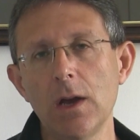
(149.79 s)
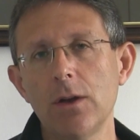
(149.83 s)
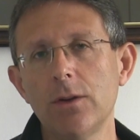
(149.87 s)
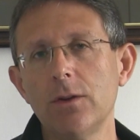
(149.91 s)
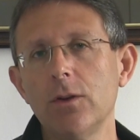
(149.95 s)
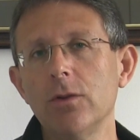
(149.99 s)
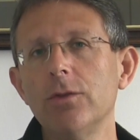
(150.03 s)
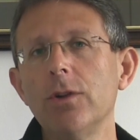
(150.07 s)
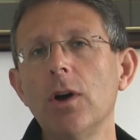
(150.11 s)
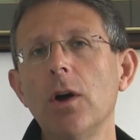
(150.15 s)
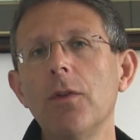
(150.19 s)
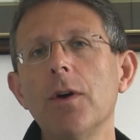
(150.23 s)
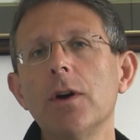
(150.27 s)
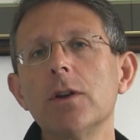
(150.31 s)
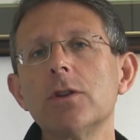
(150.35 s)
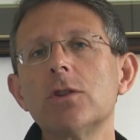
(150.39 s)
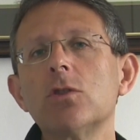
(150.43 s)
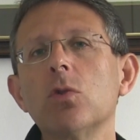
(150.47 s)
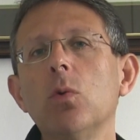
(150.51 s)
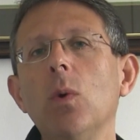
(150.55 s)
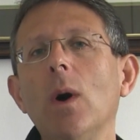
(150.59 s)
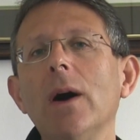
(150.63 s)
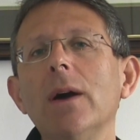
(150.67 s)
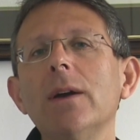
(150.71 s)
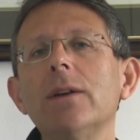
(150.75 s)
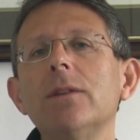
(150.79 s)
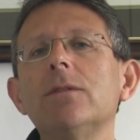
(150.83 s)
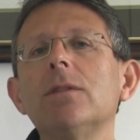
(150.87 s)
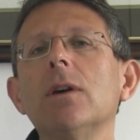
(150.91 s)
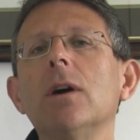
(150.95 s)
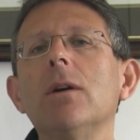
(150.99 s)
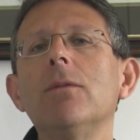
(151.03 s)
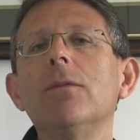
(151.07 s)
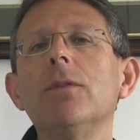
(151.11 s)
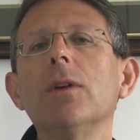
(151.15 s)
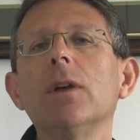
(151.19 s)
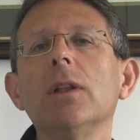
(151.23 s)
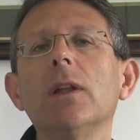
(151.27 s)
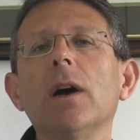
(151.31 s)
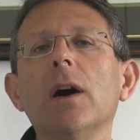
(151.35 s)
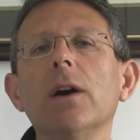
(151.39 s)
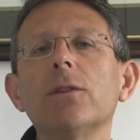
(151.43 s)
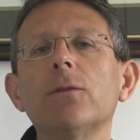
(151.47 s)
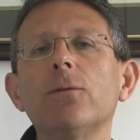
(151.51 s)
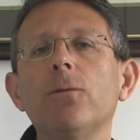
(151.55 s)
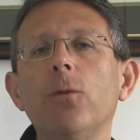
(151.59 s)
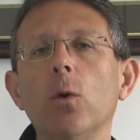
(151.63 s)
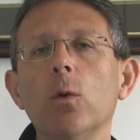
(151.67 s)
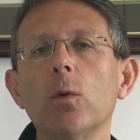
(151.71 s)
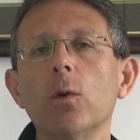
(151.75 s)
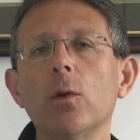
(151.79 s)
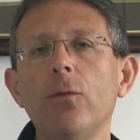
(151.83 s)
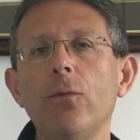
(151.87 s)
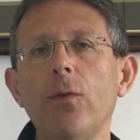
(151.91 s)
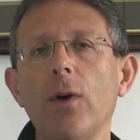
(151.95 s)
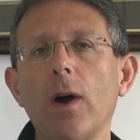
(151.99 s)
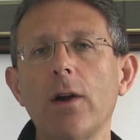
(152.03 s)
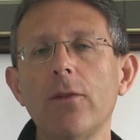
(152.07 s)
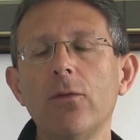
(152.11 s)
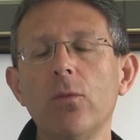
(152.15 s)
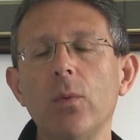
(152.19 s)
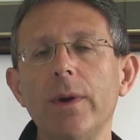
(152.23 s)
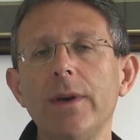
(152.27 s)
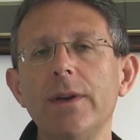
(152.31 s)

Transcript: you'll know that twice over the last four or five